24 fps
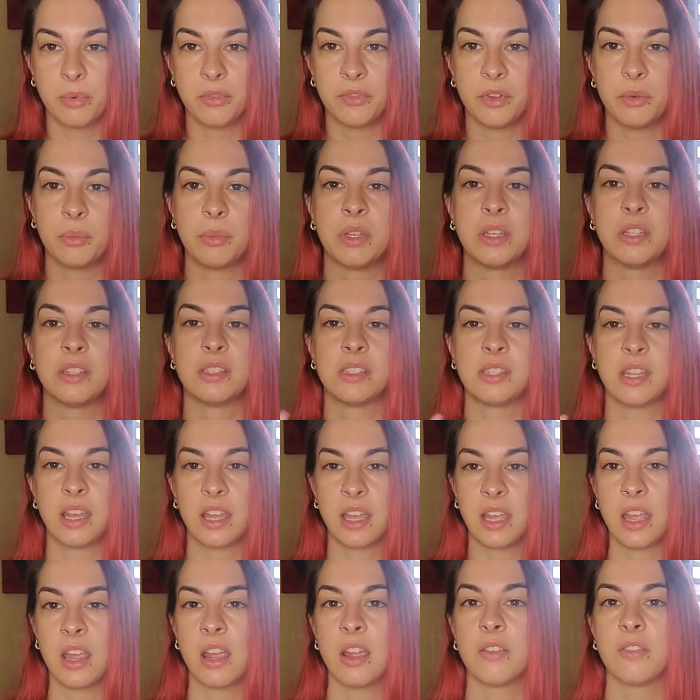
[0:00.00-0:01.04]
of your bills. Take
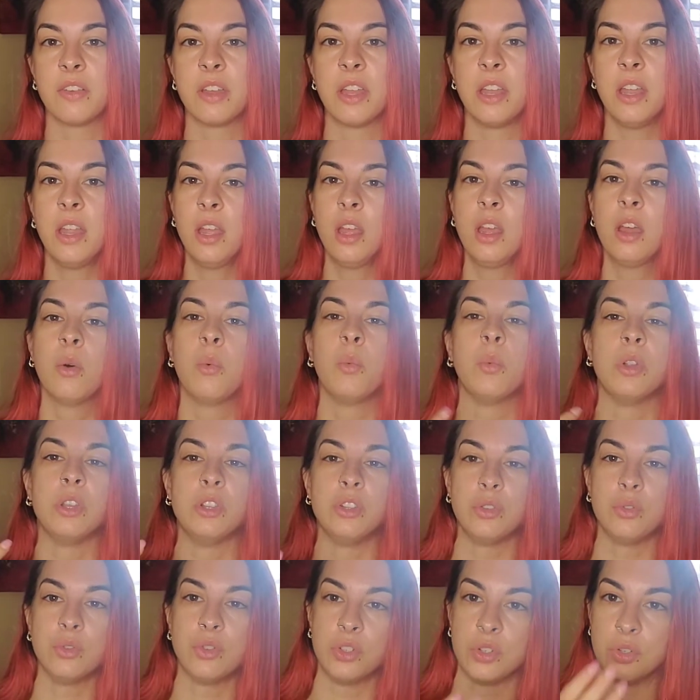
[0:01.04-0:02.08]
care of it. When
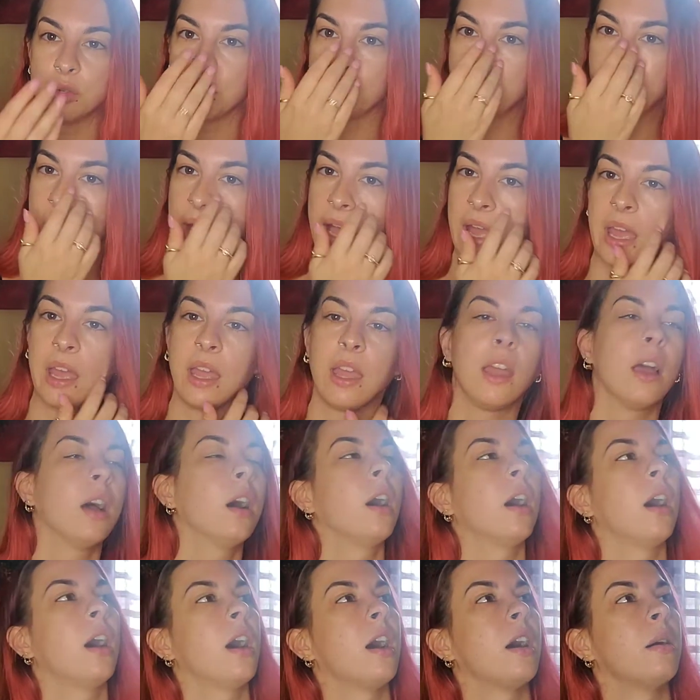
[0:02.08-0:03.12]
you do pay
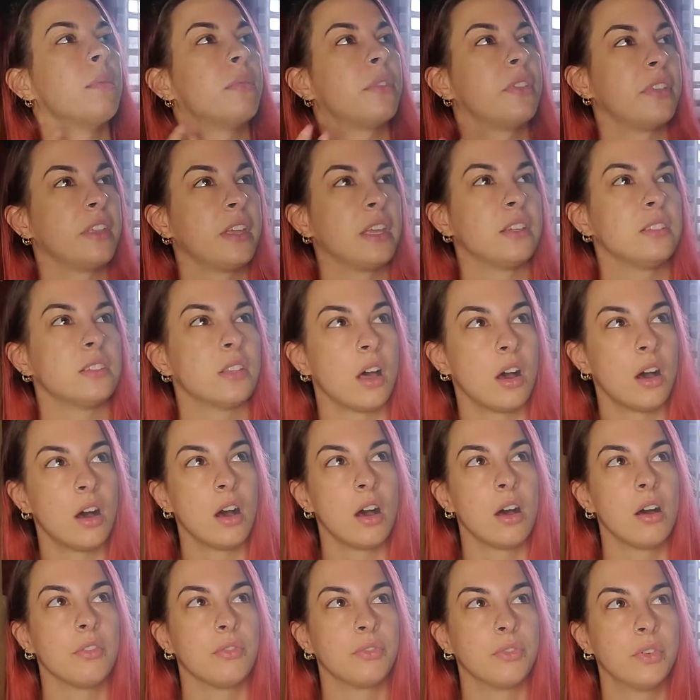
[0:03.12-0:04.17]
things
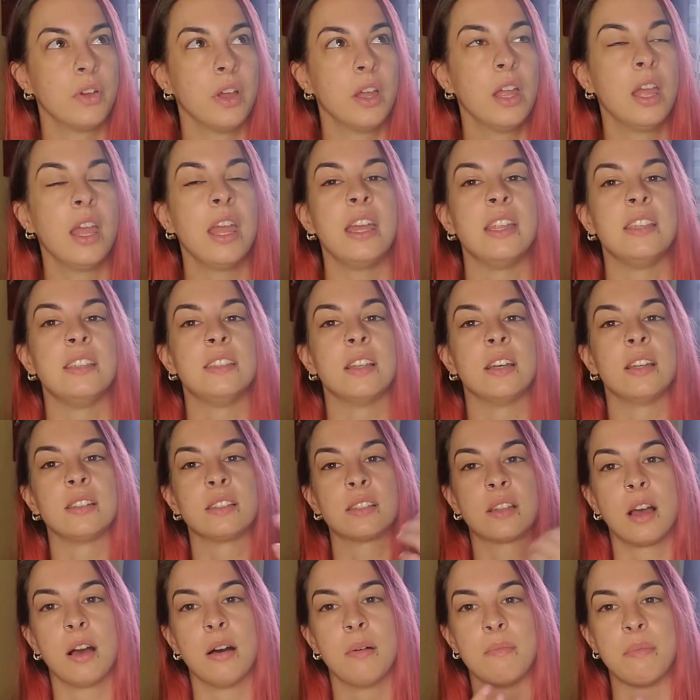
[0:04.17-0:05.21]
off, it does
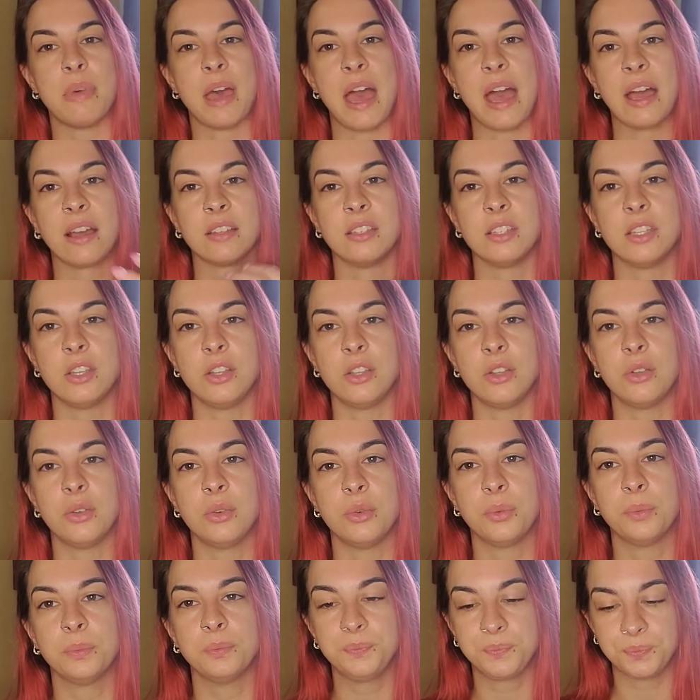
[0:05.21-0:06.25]
come back to
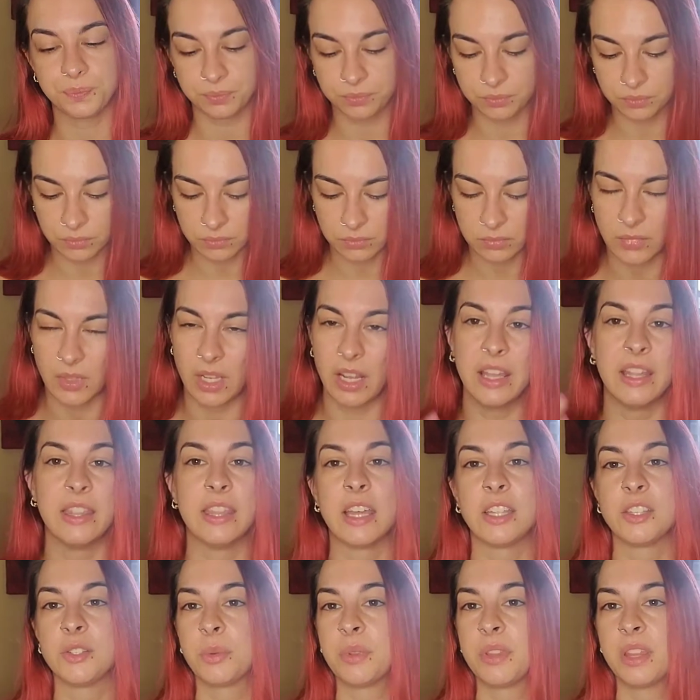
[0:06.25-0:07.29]
you. And
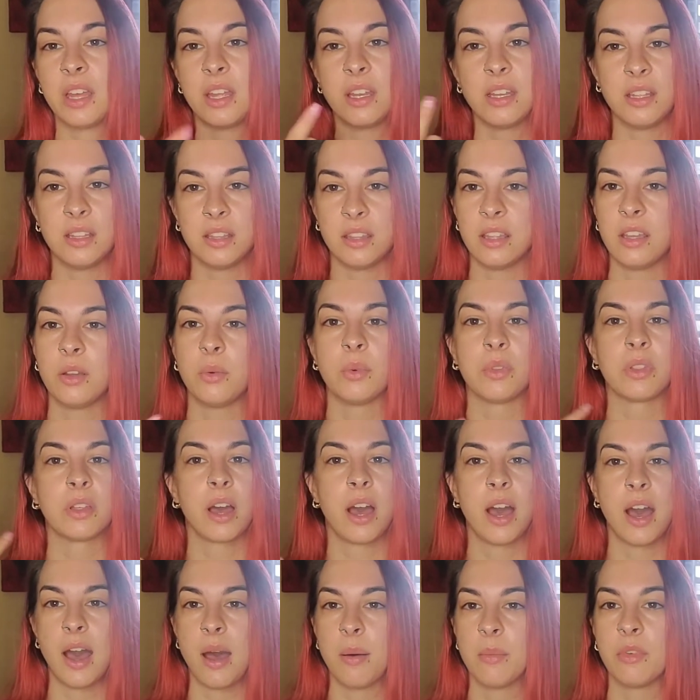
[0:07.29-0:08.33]
that's with anything, with
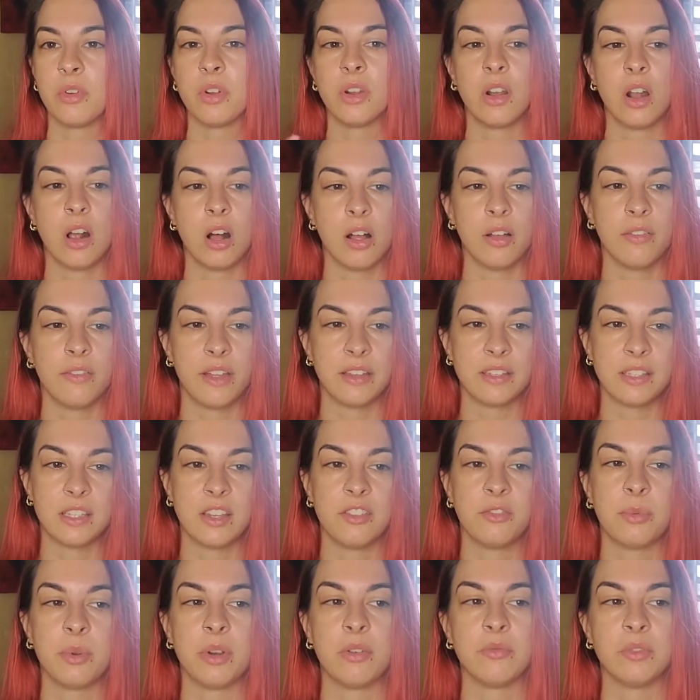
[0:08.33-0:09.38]
karma and all that
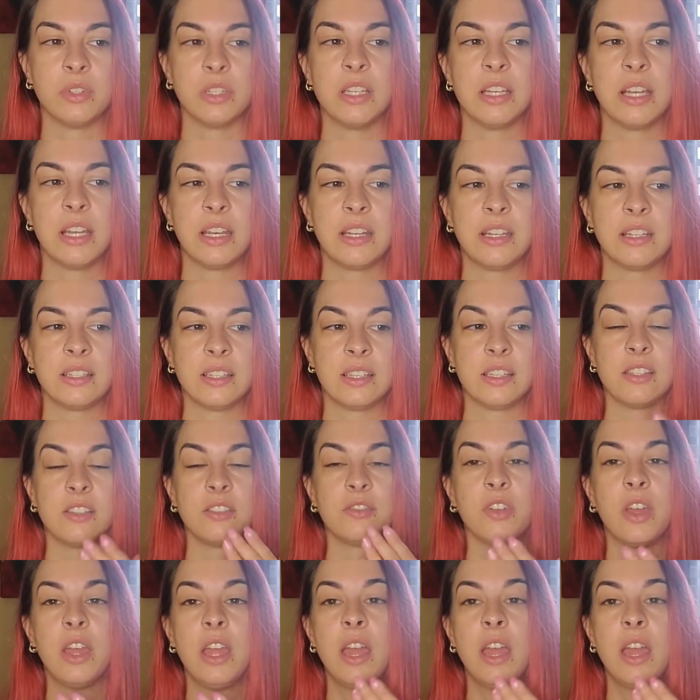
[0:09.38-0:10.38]
stuff. But I'm really getting a sense of